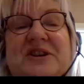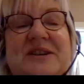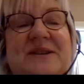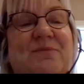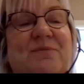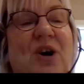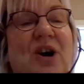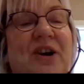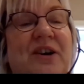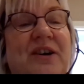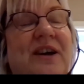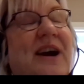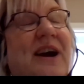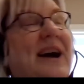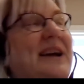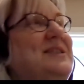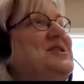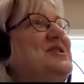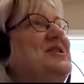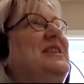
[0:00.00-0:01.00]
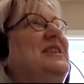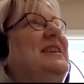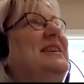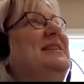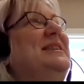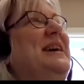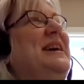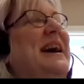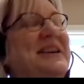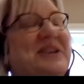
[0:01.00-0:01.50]
is one, Angela
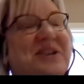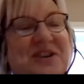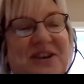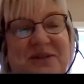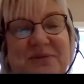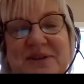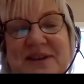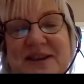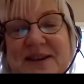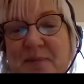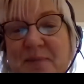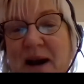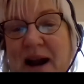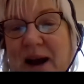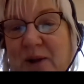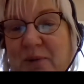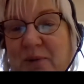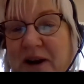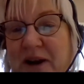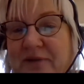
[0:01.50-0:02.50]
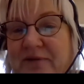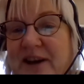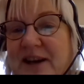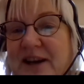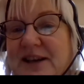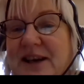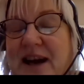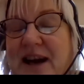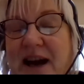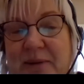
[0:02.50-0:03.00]
will smile when I
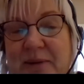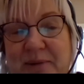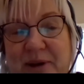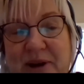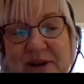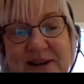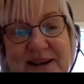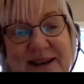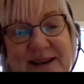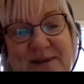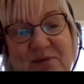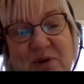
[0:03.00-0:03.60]
read it out, because it's